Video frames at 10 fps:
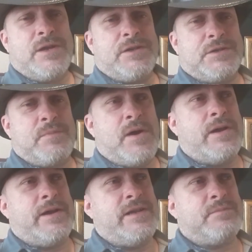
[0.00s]
touched
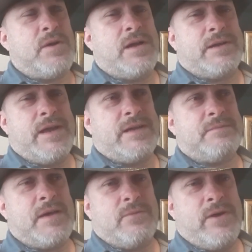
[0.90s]
upon in his
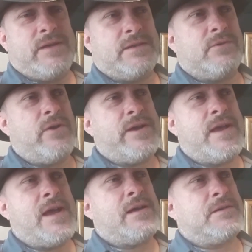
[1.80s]
podcast. By the way, that's a great
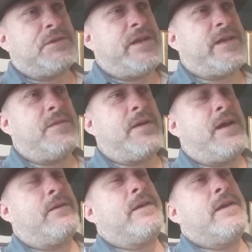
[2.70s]
guy. Check him
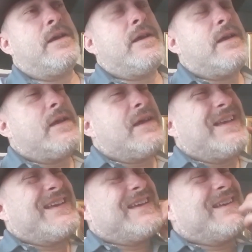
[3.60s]
out.
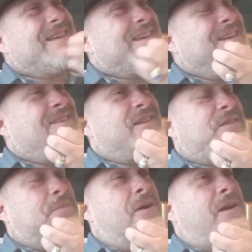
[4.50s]
He
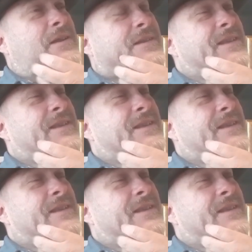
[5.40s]
touched upon it